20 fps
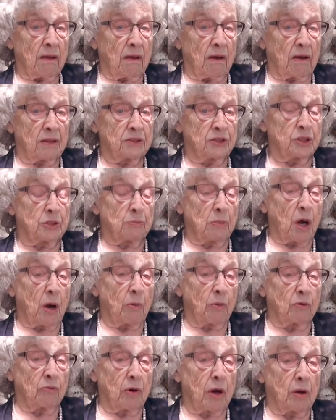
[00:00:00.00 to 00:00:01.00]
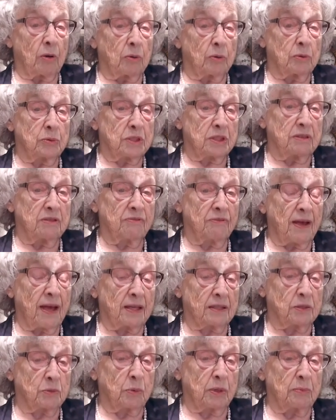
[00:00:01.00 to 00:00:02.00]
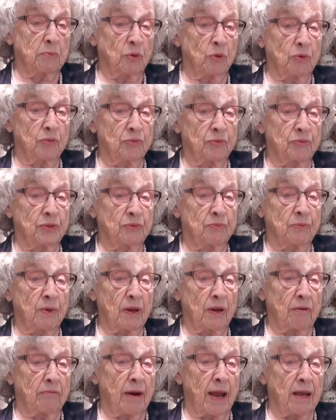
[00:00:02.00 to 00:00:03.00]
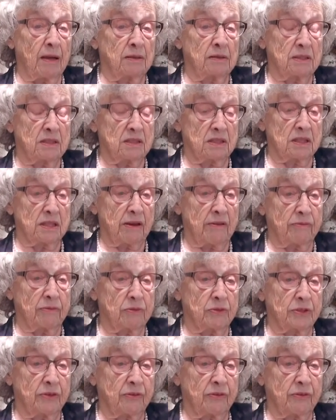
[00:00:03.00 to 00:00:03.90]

Shamowa Road. In fact, we moved around to several